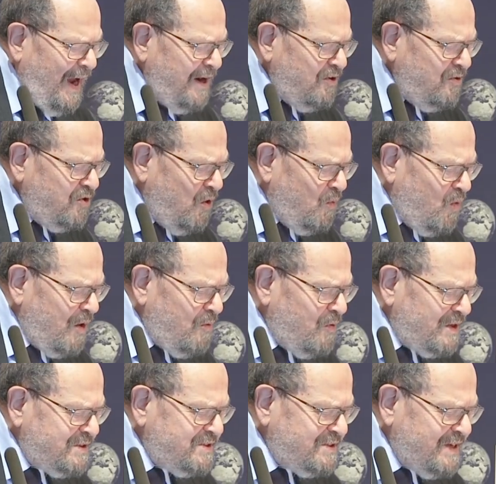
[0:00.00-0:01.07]
I don't know what
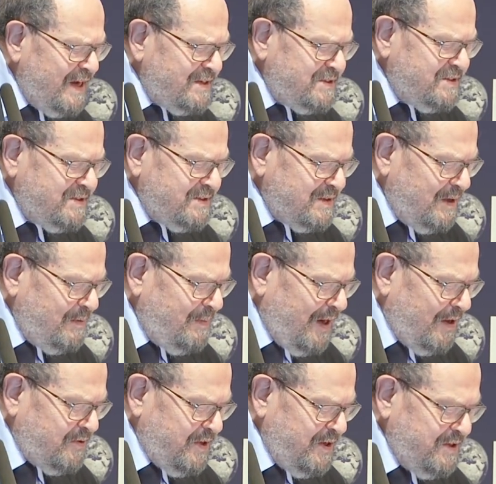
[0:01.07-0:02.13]
one says
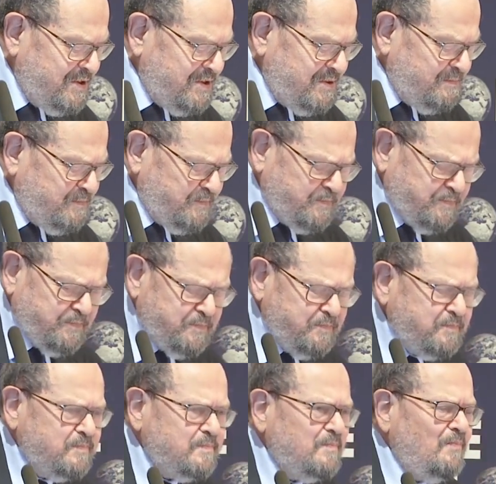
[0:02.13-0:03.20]
about this.
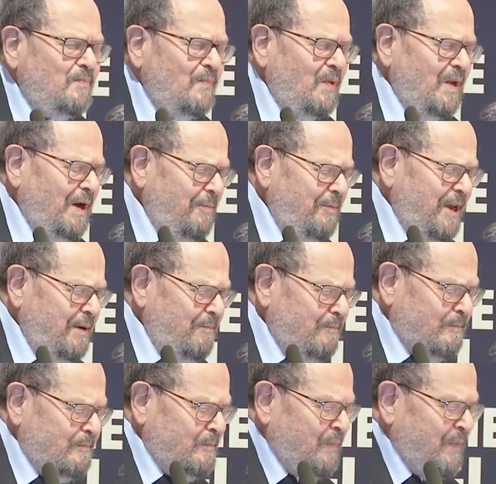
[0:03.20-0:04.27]
I
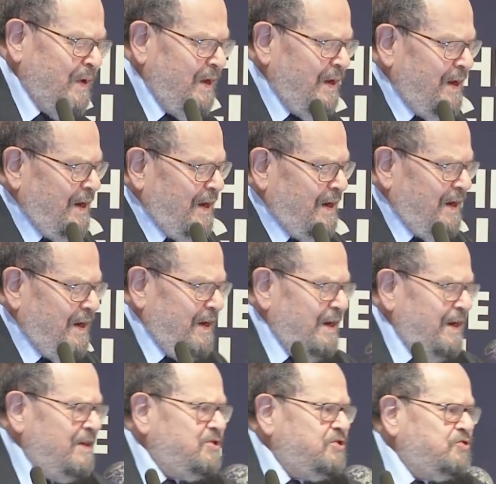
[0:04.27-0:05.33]
mean,
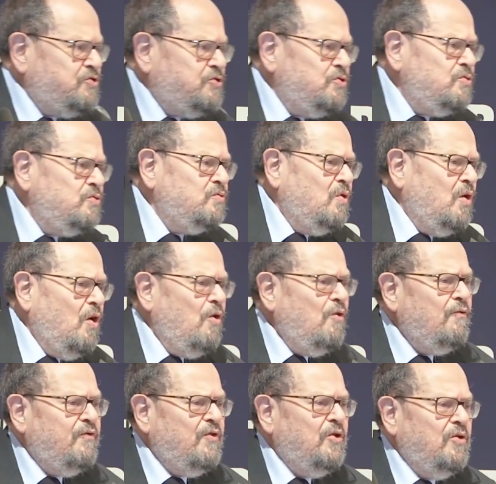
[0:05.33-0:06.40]
it's true
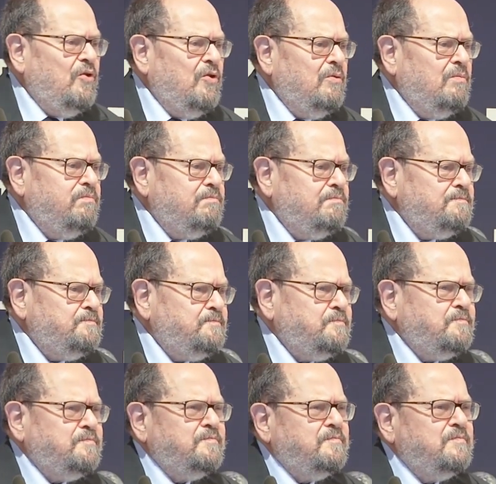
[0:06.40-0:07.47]
over
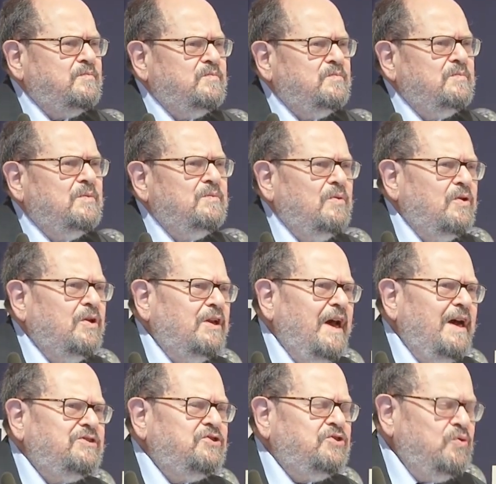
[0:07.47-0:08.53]
the
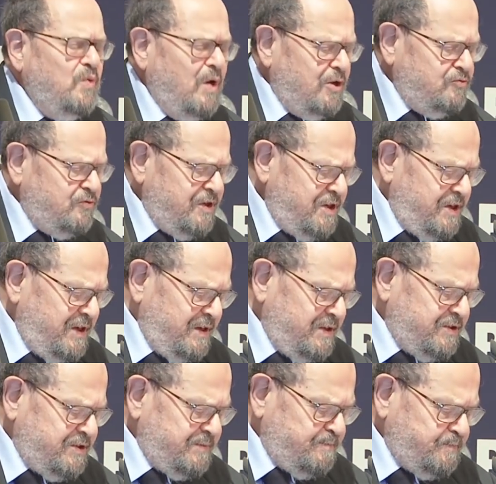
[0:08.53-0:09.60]
last 200
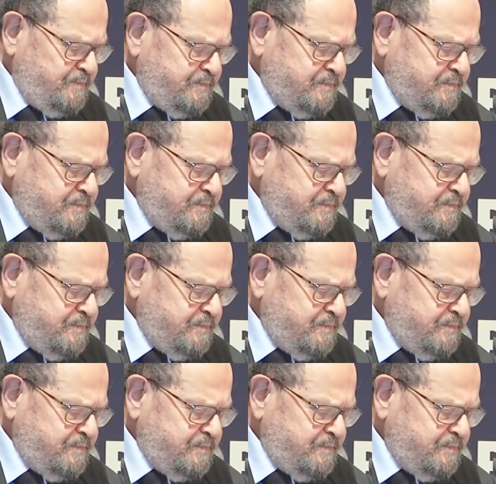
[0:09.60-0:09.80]
years,